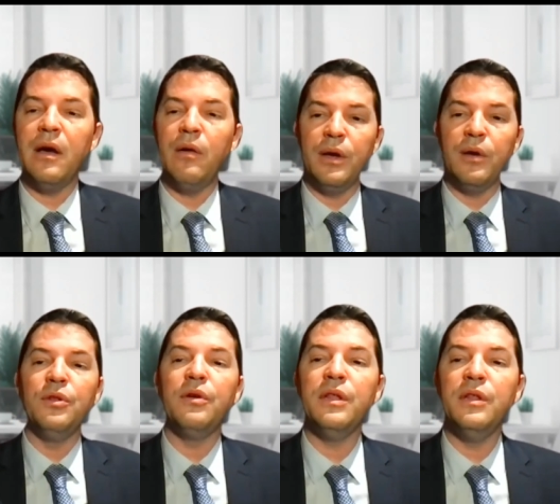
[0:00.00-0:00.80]
now we are
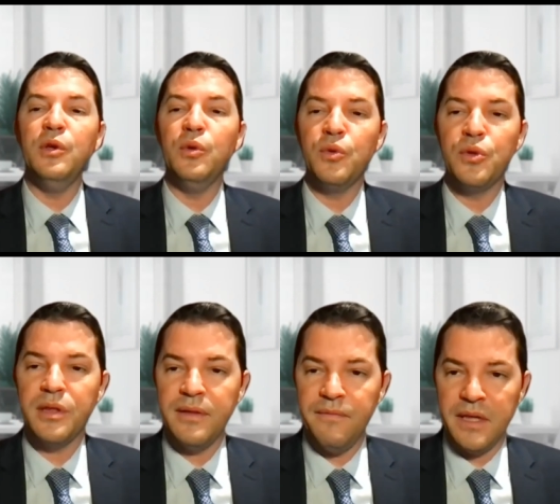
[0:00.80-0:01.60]
going to
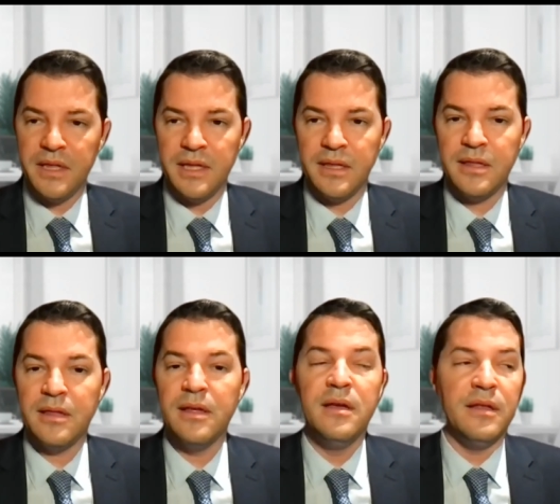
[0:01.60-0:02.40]
reduce the
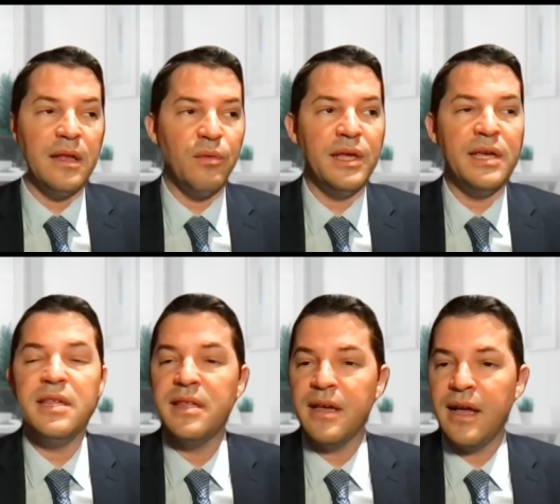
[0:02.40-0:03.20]
visits.
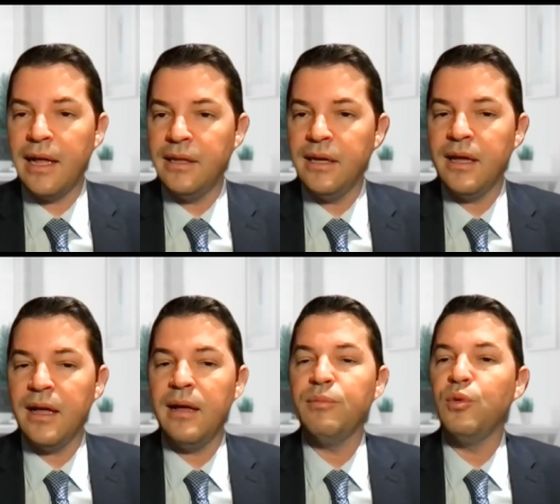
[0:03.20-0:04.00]
Nowadays, it's a
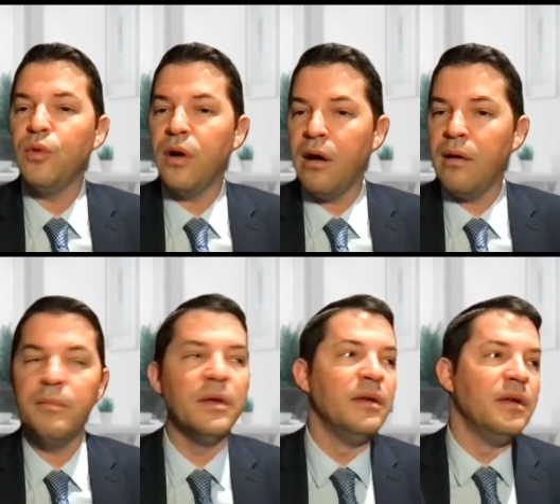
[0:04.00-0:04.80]
handicap to
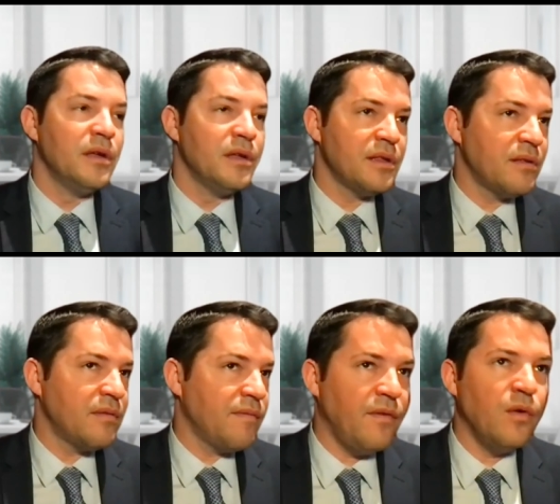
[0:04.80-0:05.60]
come
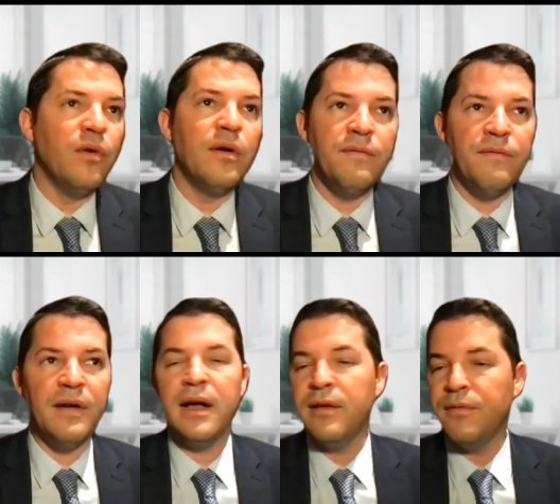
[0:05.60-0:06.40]
four,
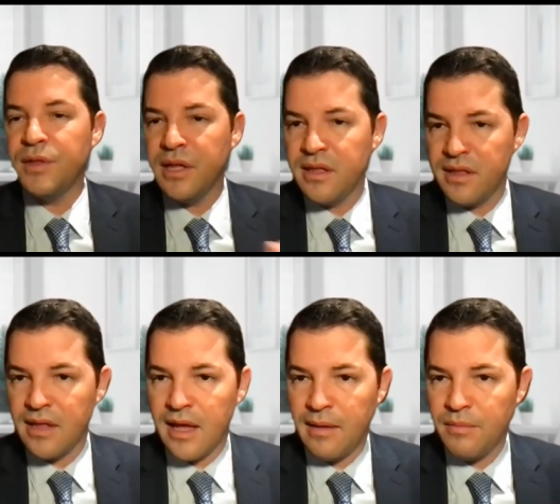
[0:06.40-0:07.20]
five, six
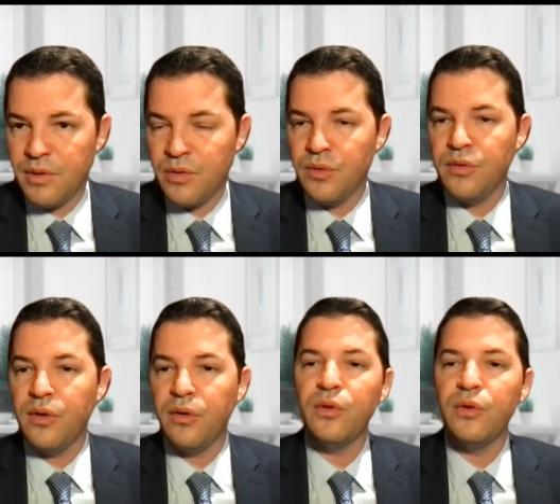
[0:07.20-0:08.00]
times to the
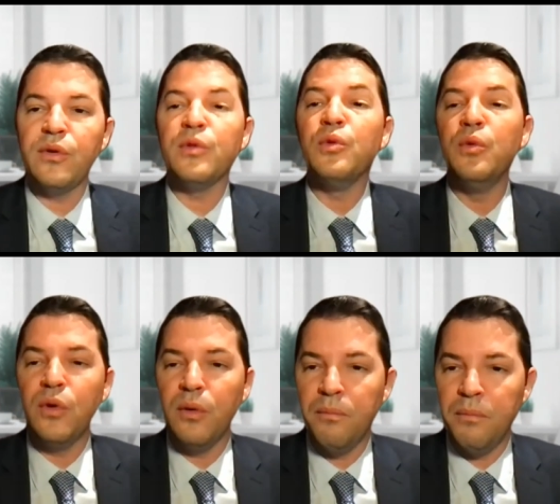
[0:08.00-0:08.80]
doctor
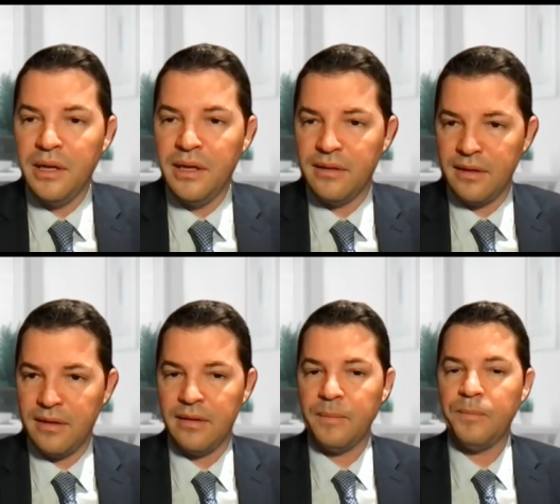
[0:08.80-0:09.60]
to complete
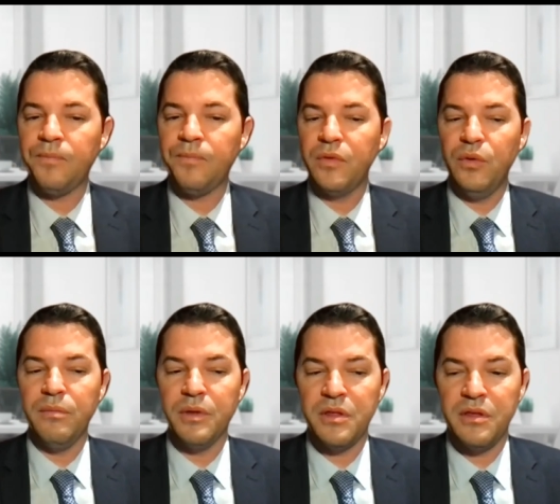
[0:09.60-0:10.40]
um,
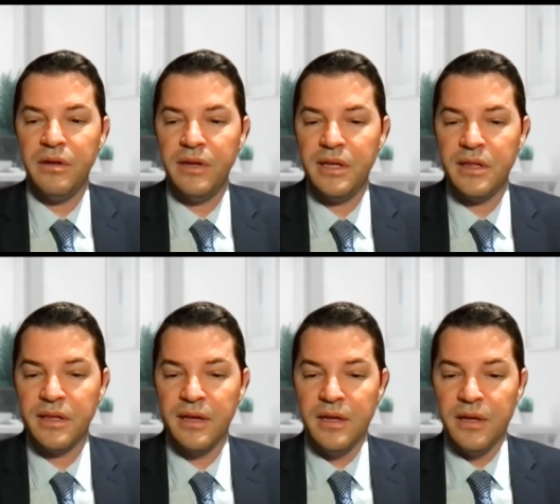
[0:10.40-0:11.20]
treatment
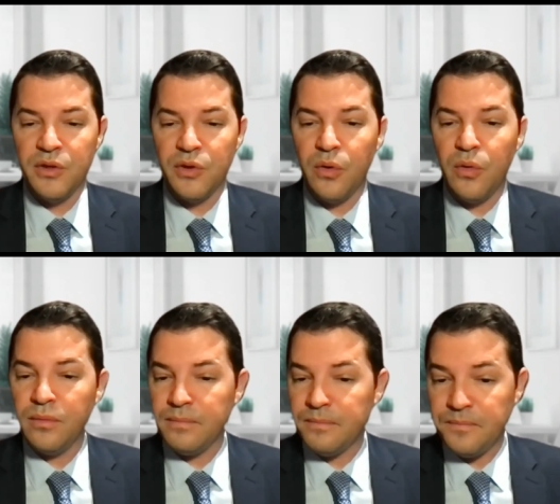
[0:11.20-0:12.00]
series. So